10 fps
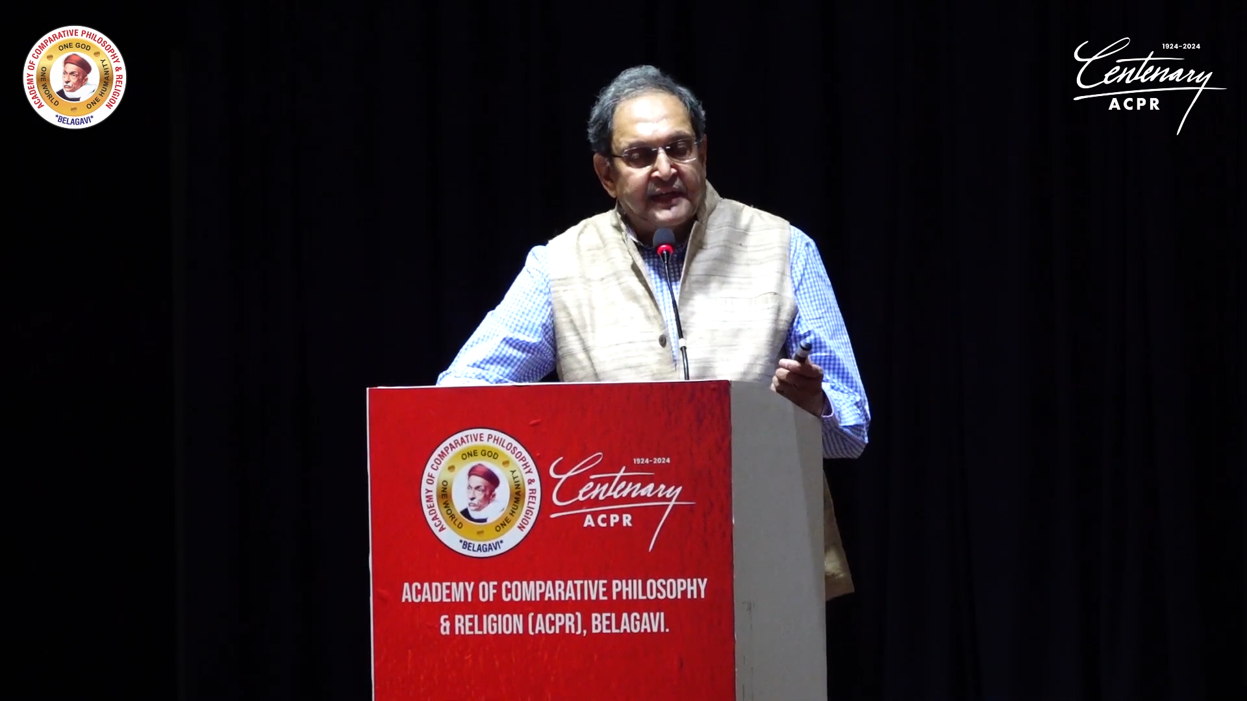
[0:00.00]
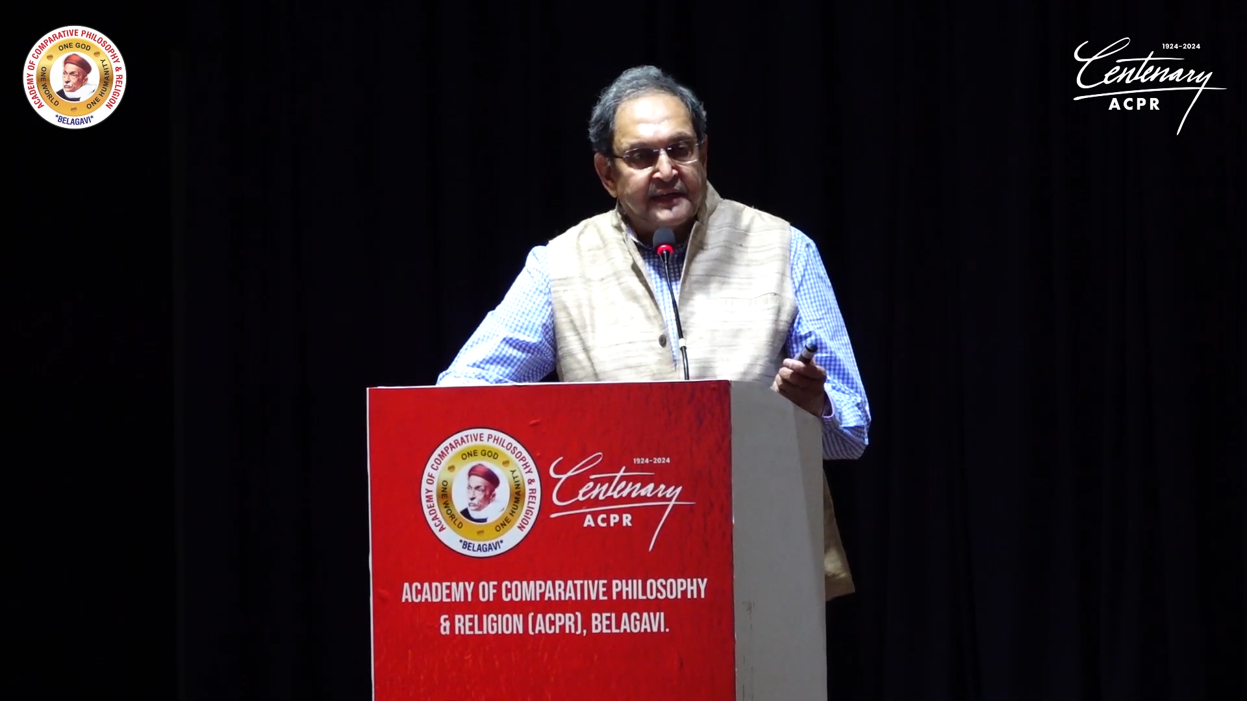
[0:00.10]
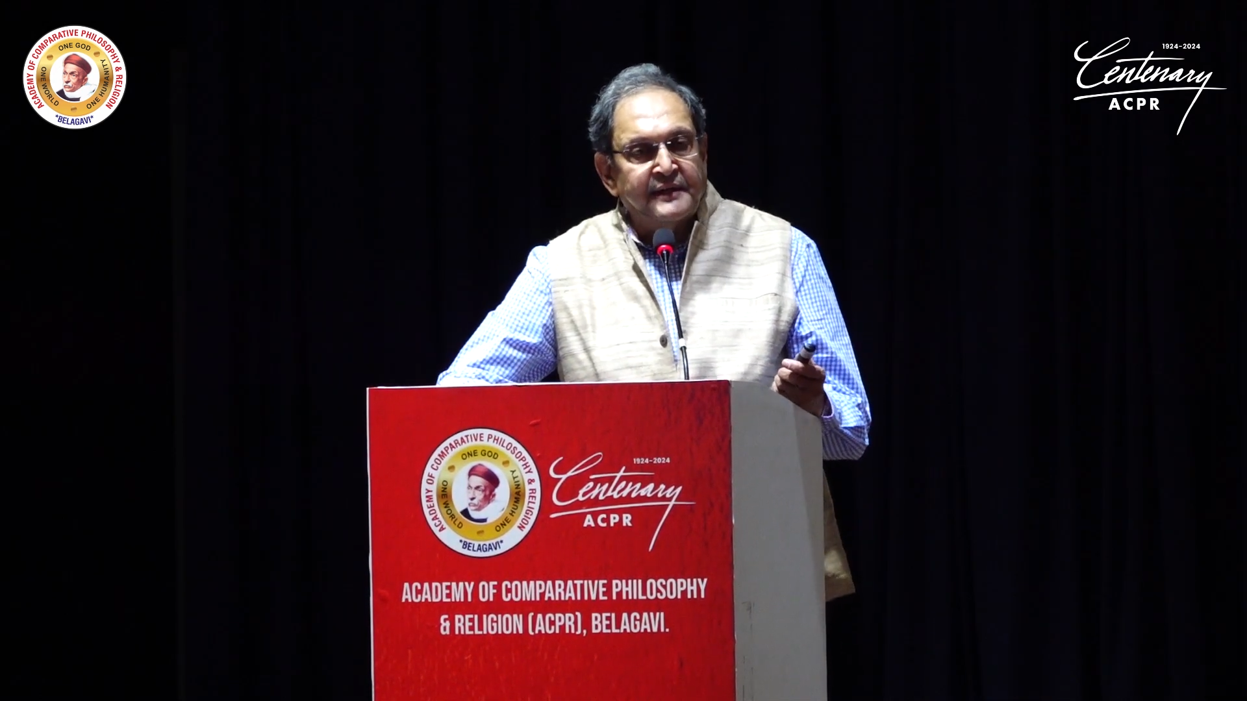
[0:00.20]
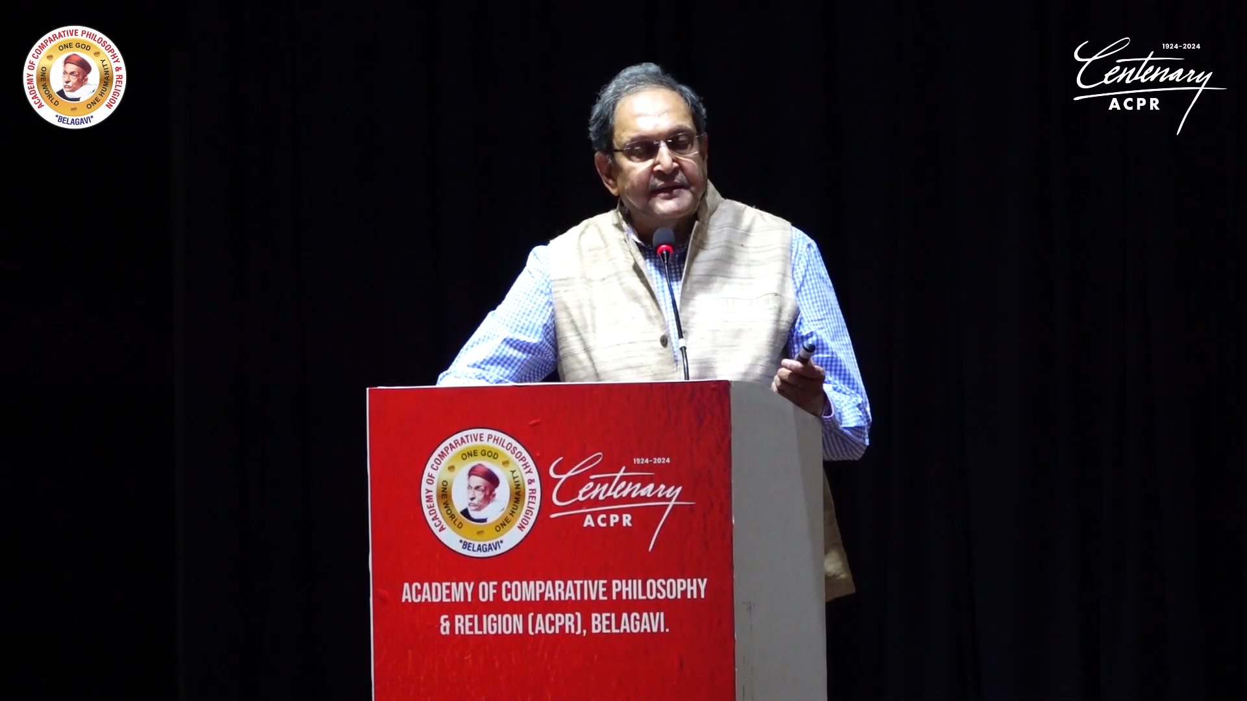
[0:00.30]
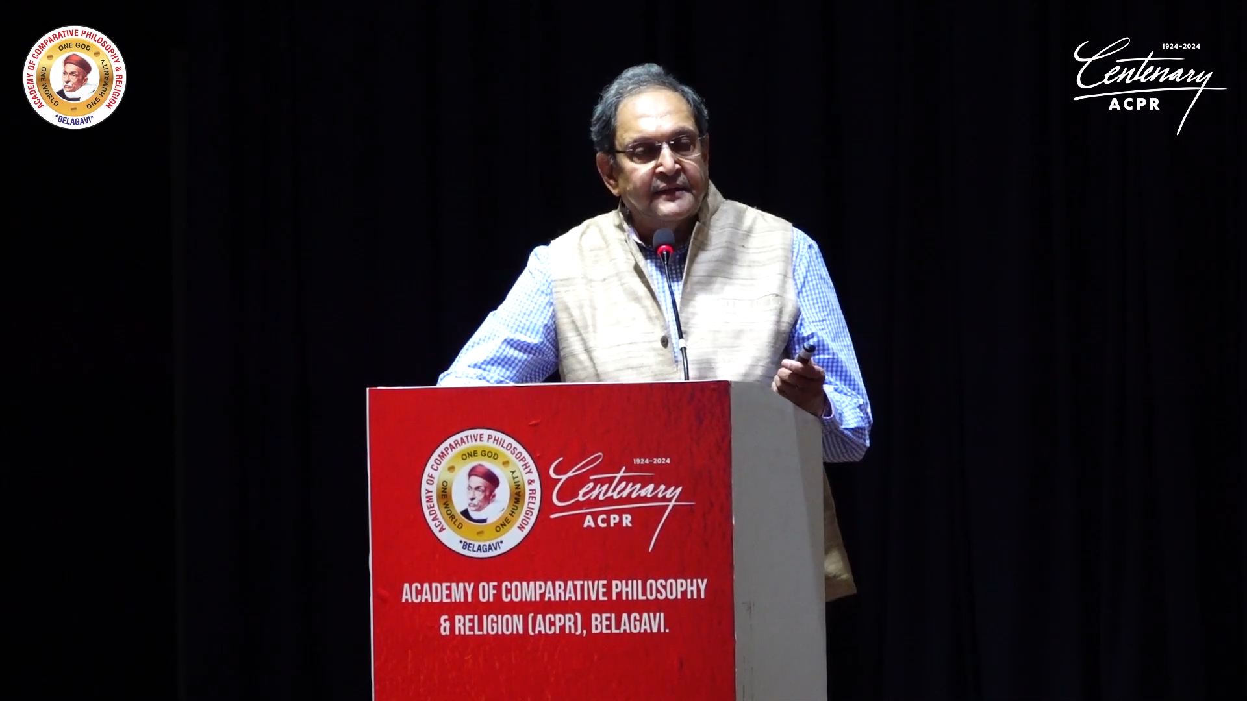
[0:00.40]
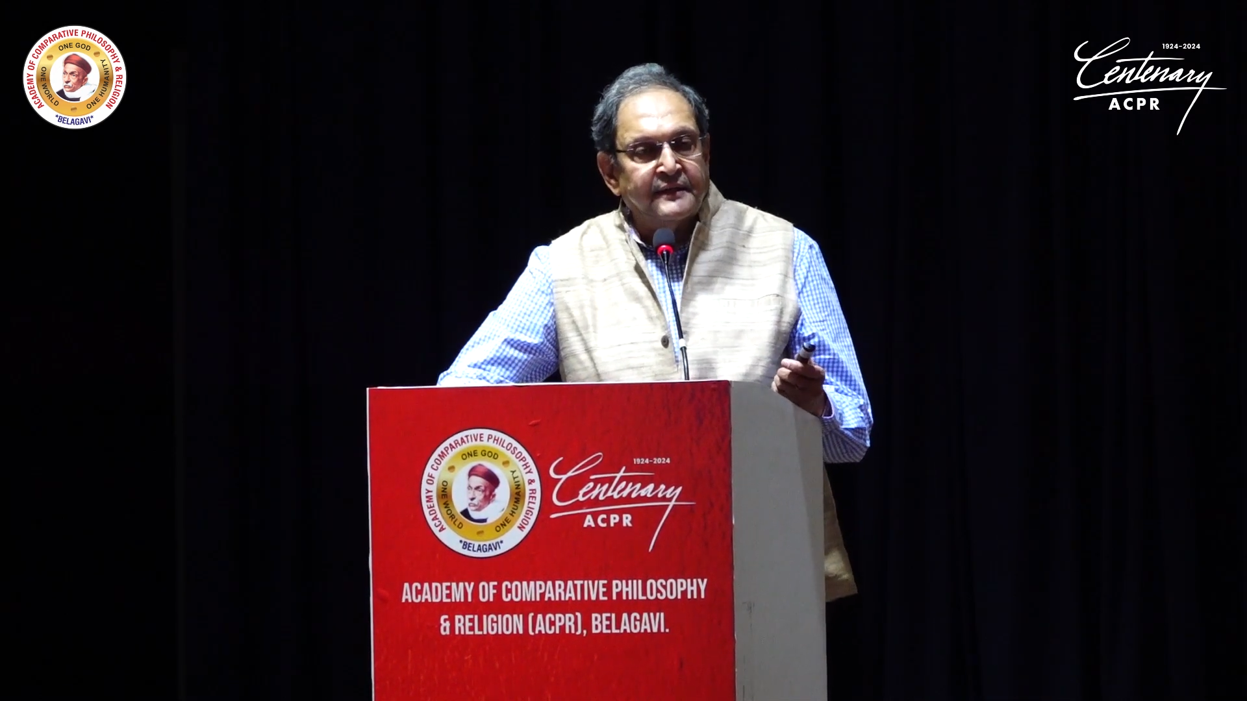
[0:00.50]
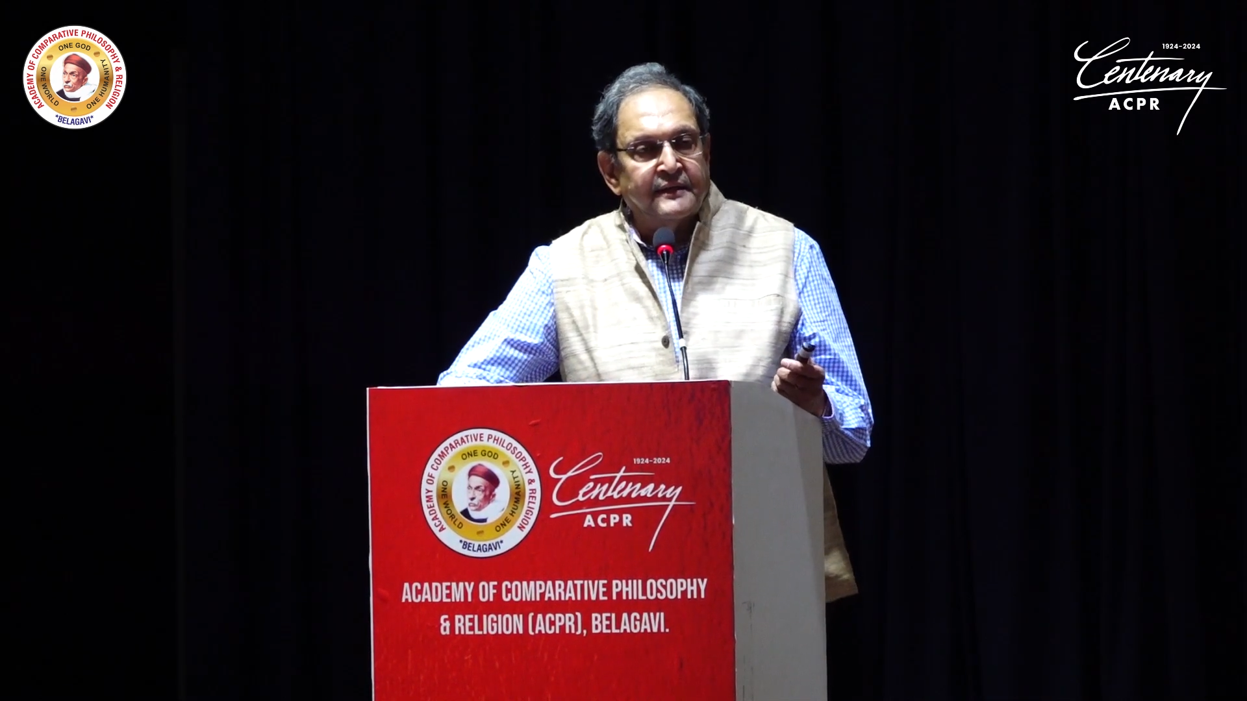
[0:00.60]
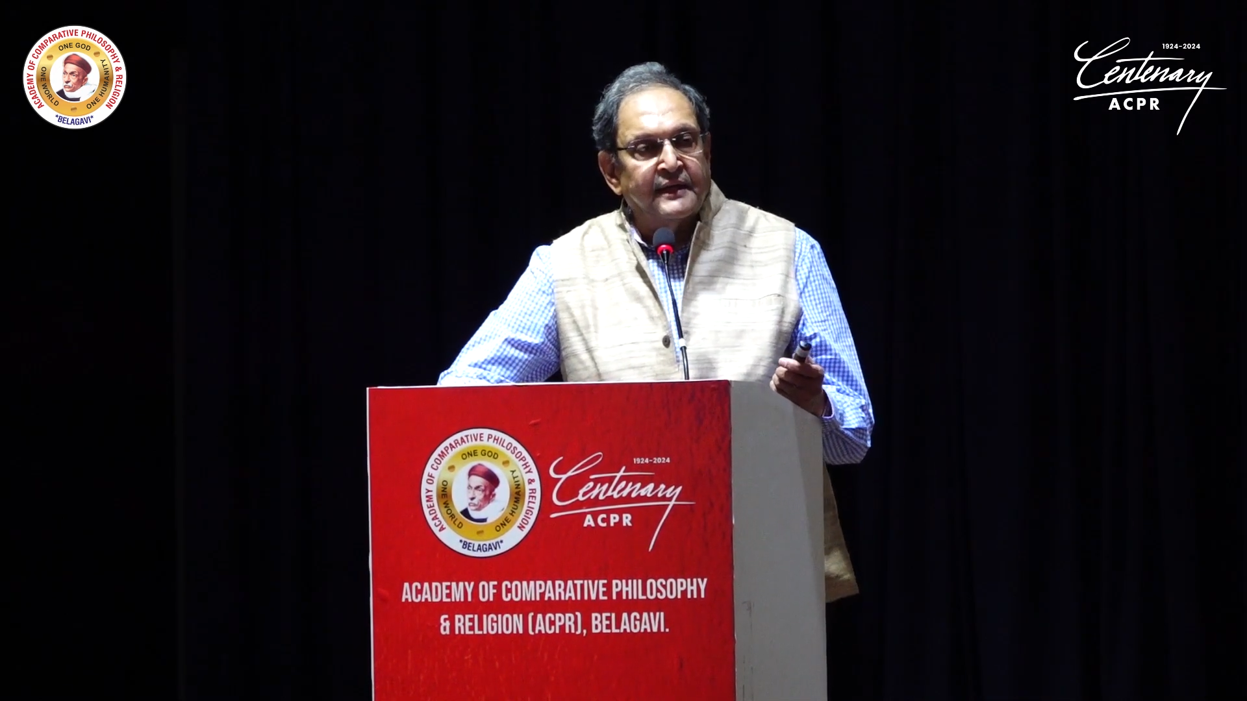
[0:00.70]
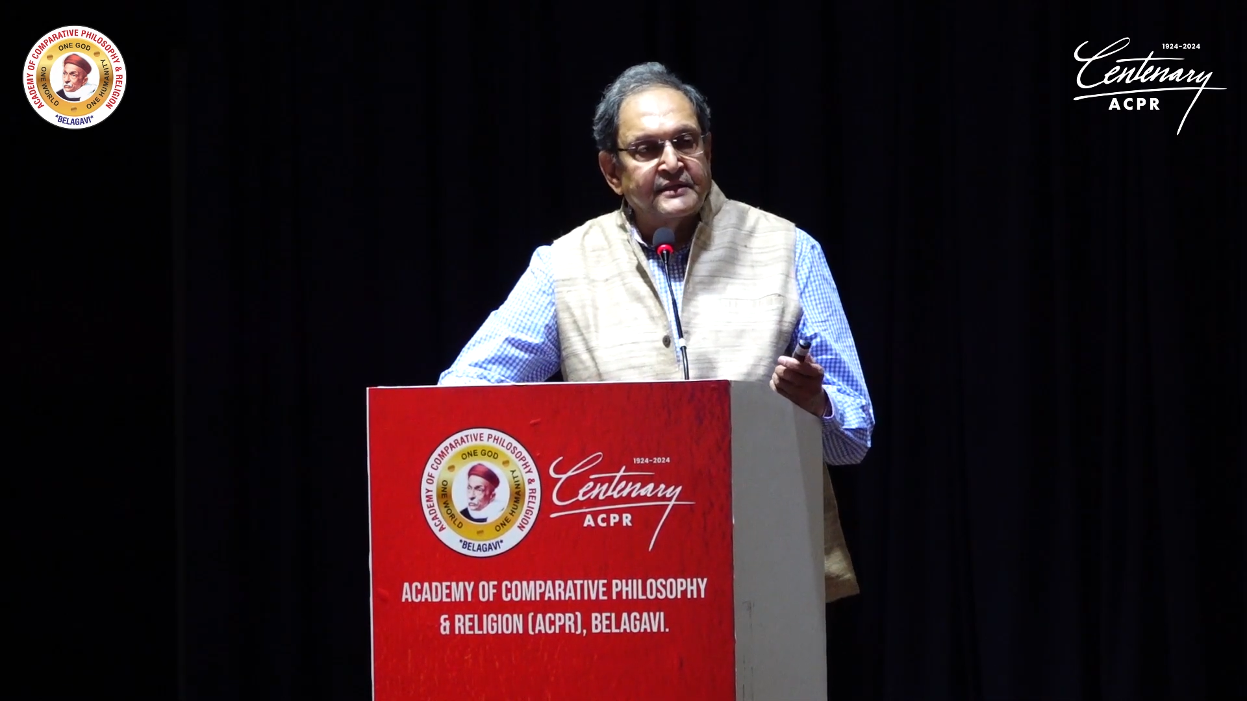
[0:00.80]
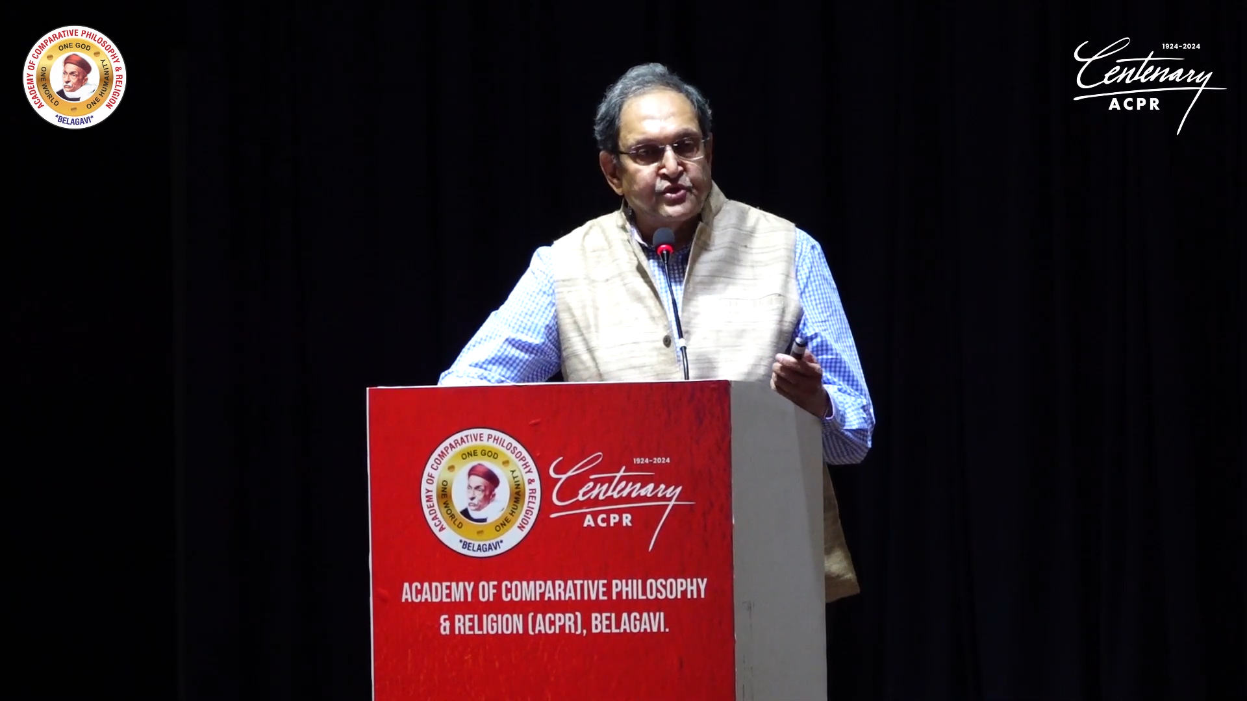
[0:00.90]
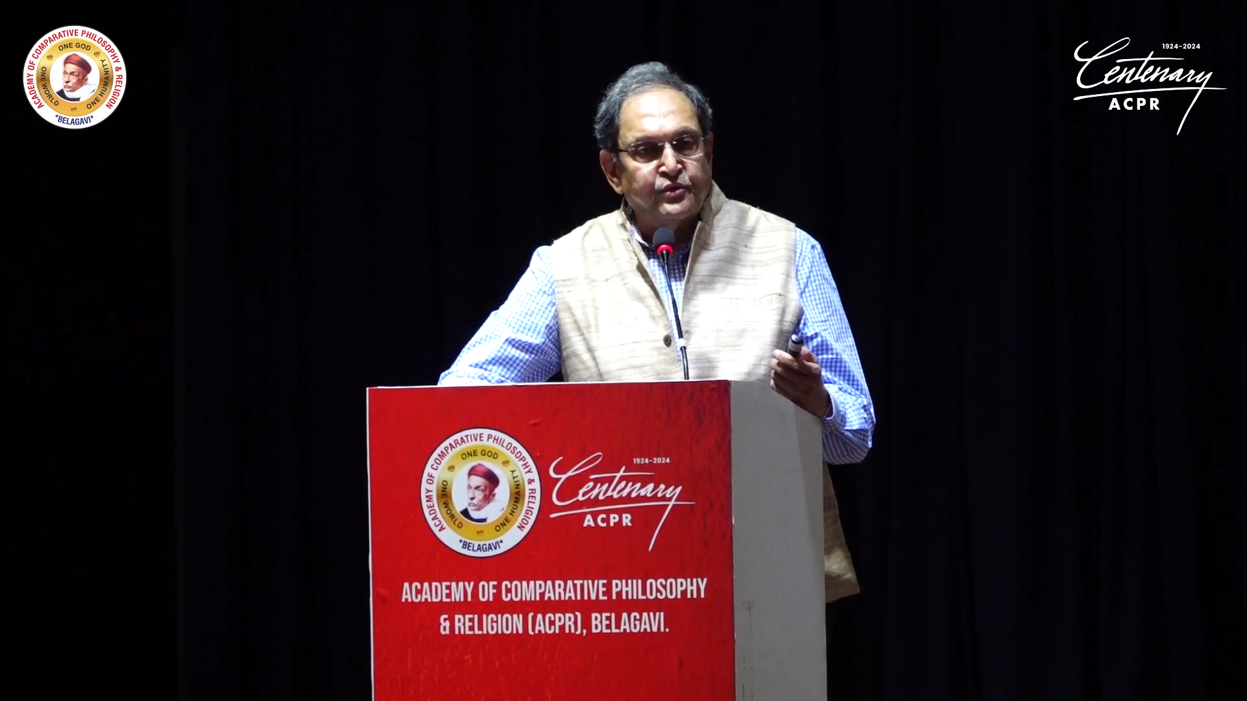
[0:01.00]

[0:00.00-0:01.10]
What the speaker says: taking here are just